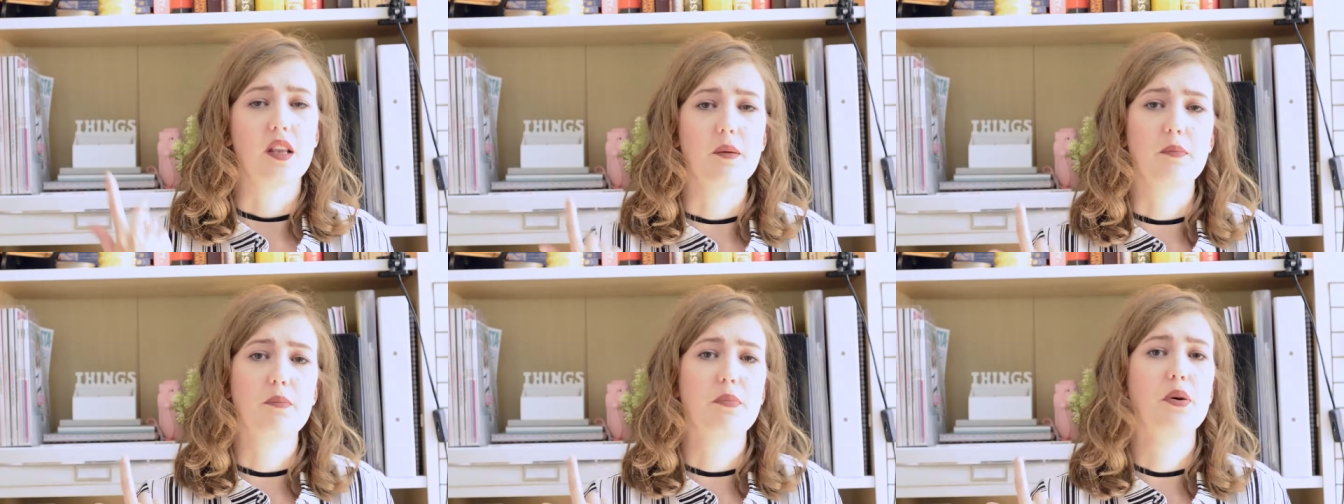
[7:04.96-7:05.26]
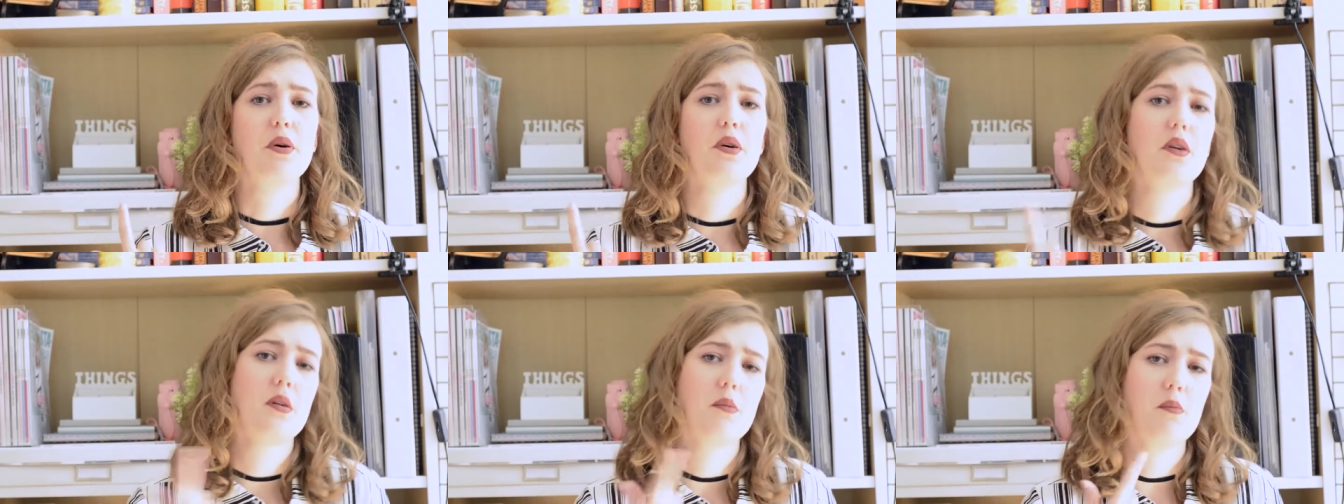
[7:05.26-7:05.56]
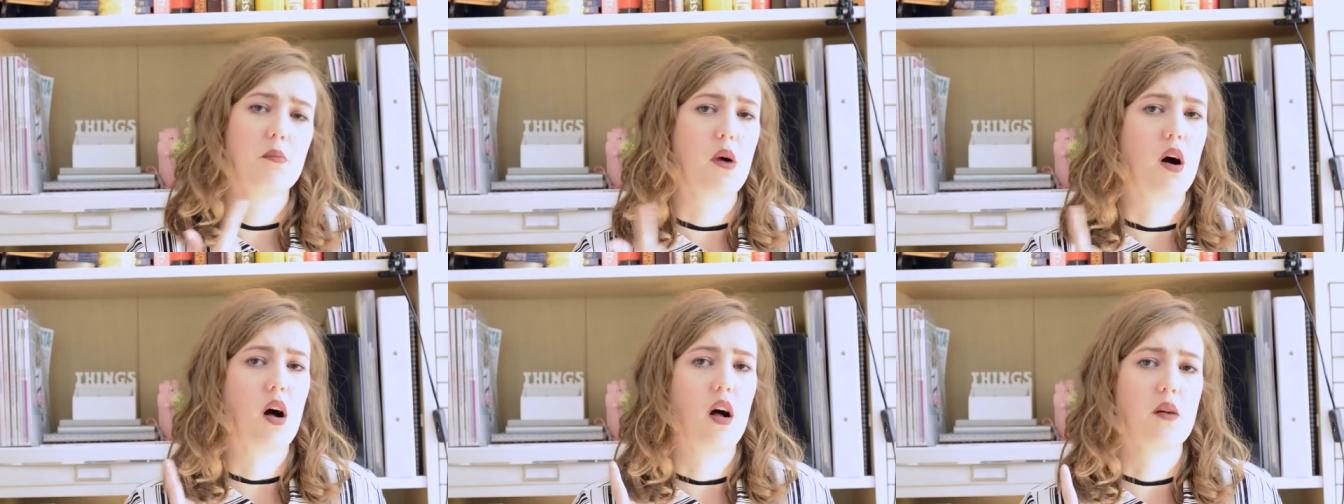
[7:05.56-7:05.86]
lip
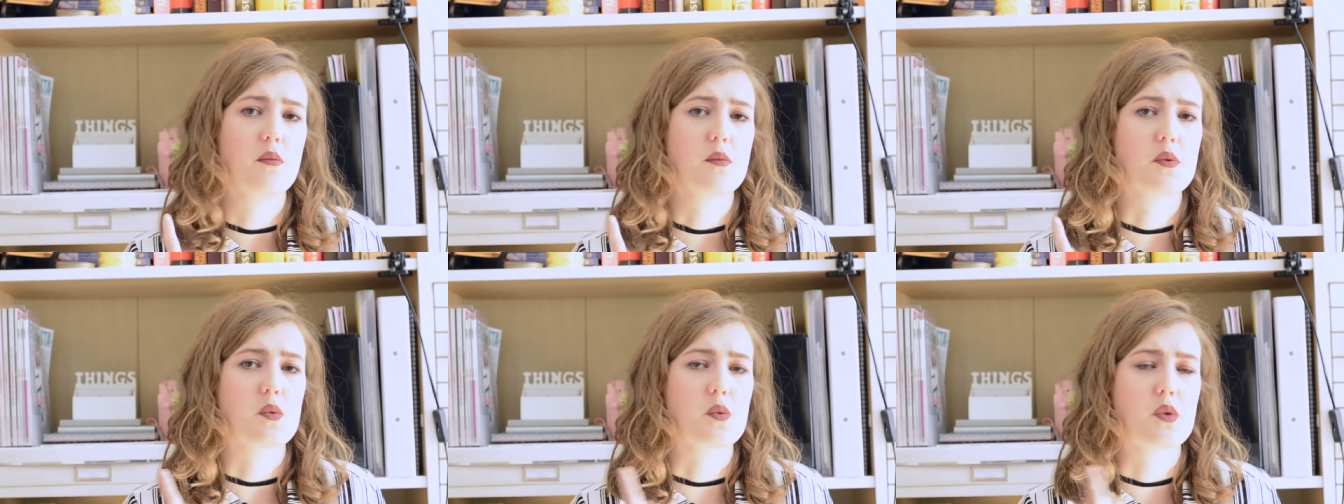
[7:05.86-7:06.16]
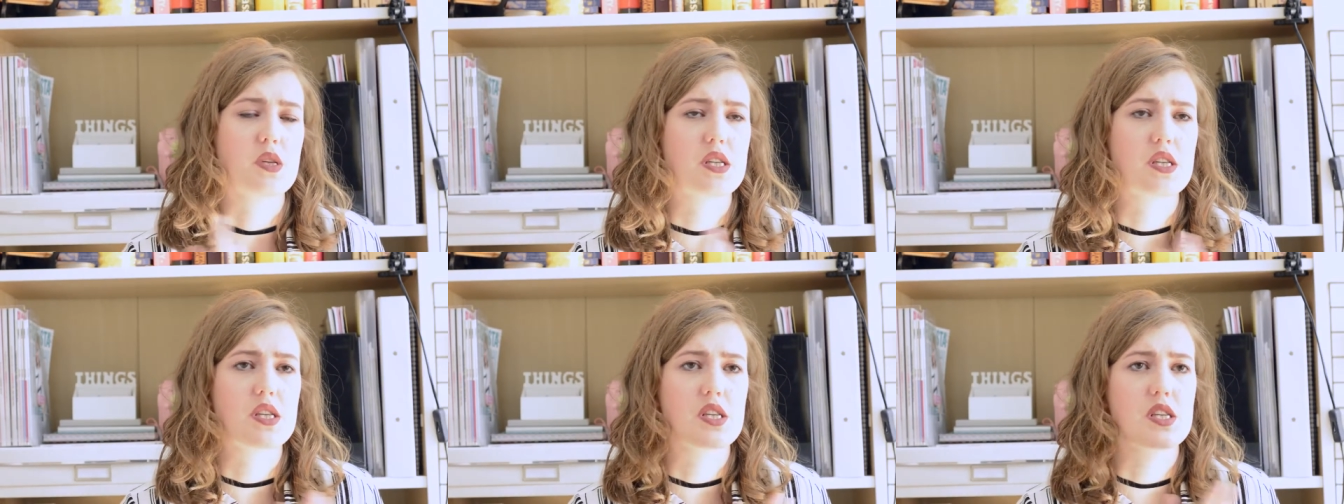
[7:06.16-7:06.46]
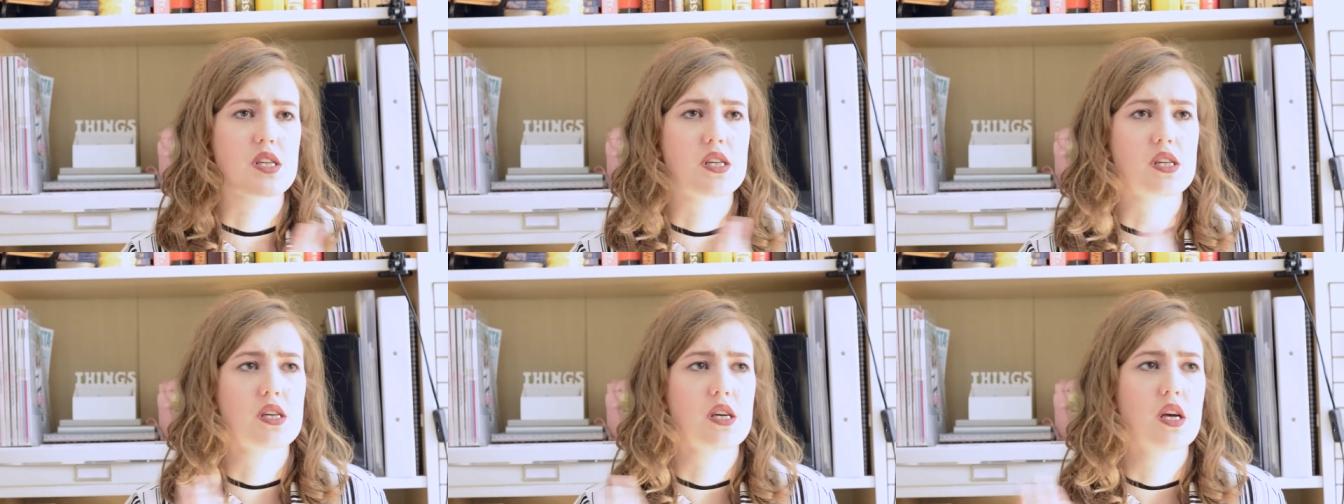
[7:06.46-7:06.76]
bombs,
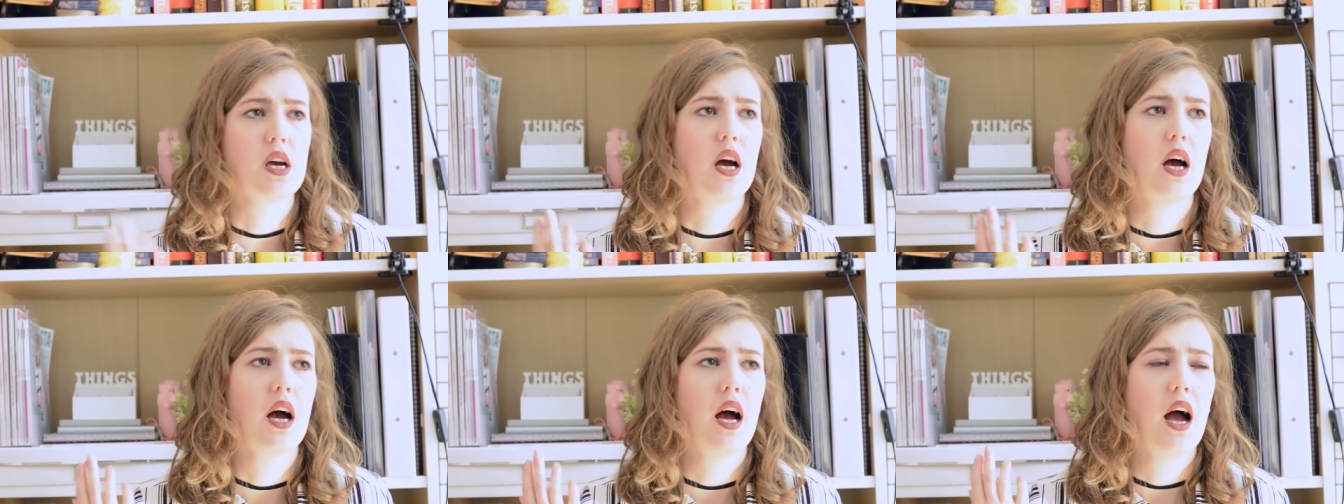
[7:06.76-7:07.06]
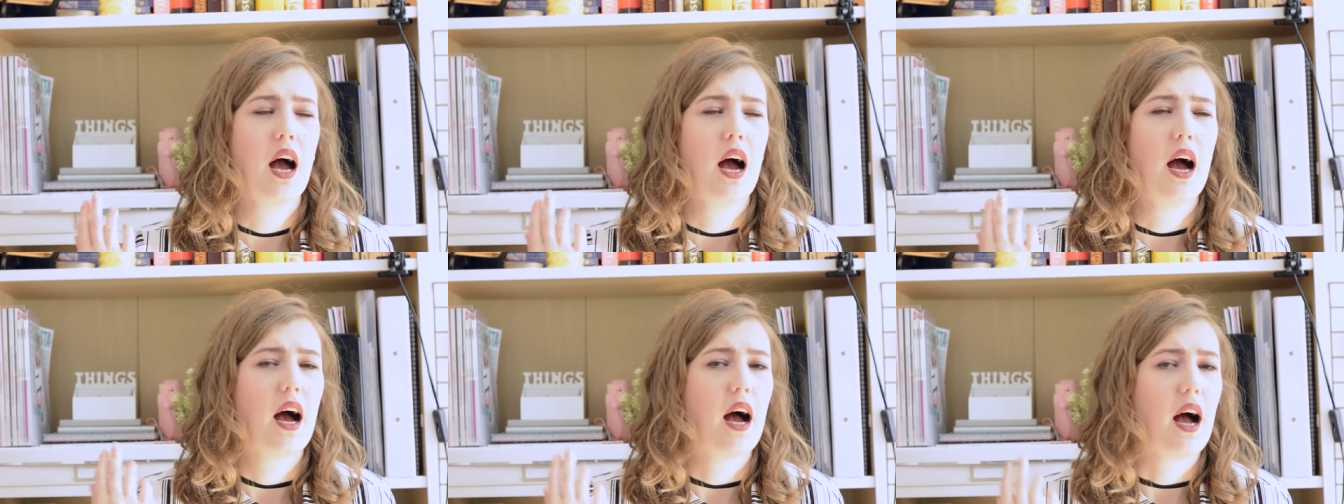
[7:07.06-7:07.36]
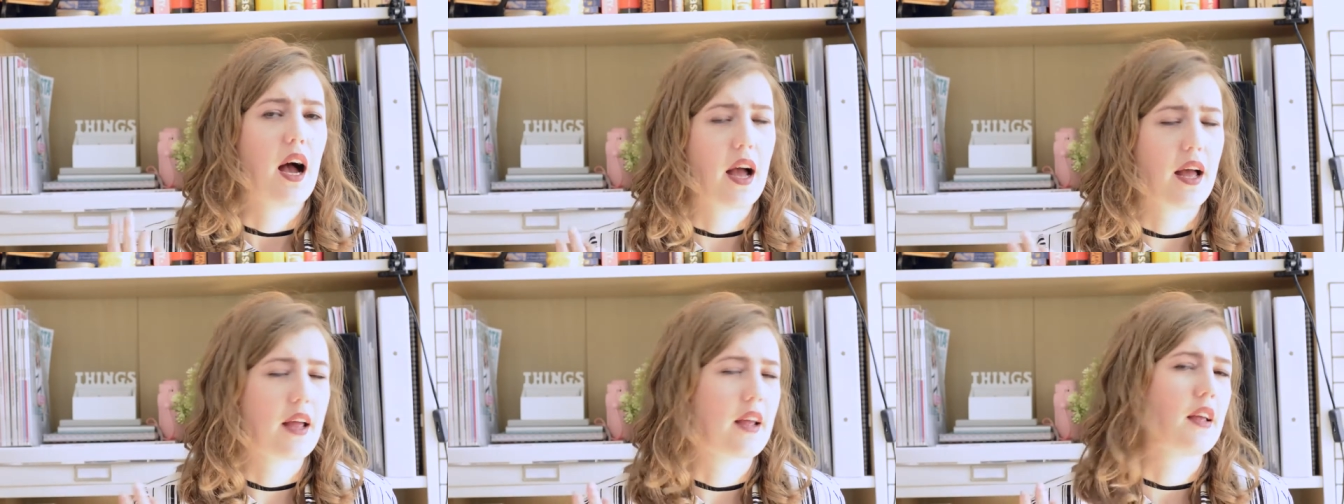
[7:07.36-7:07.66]
which
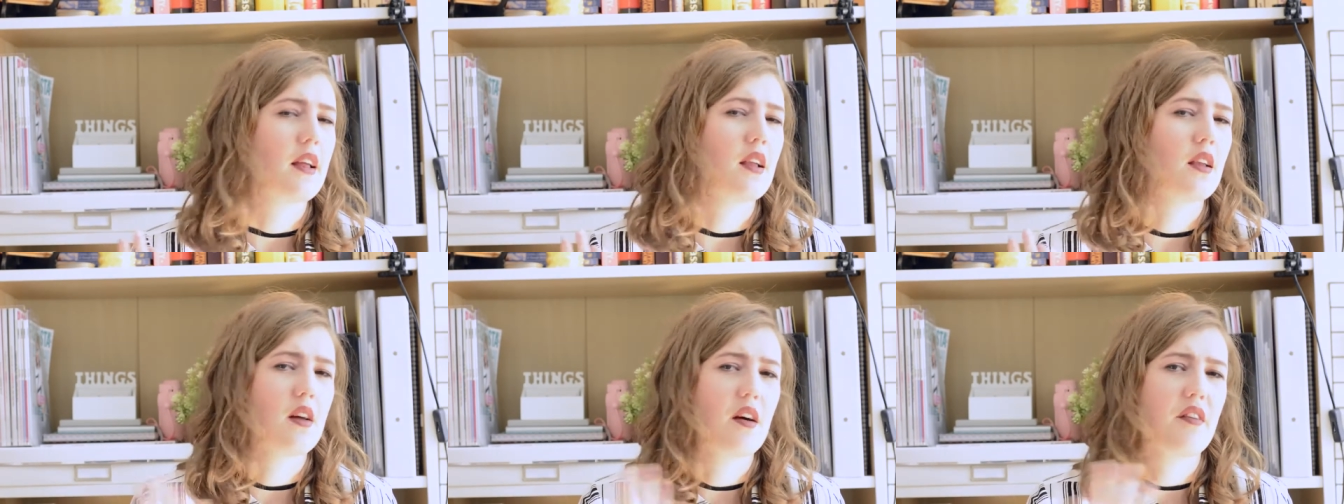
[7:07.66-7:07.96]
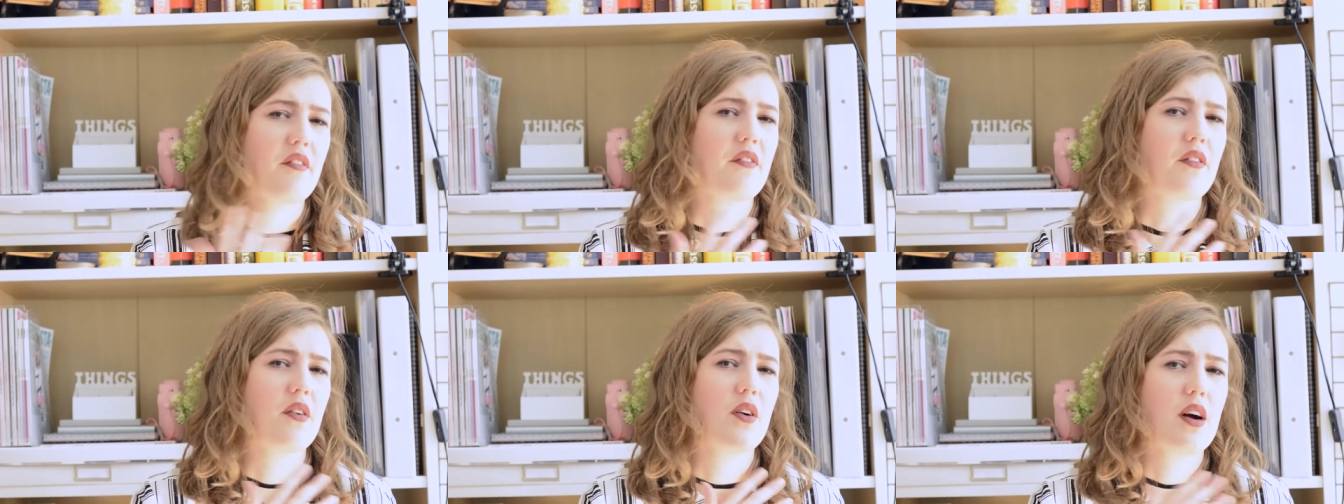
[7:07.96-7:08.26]
I love.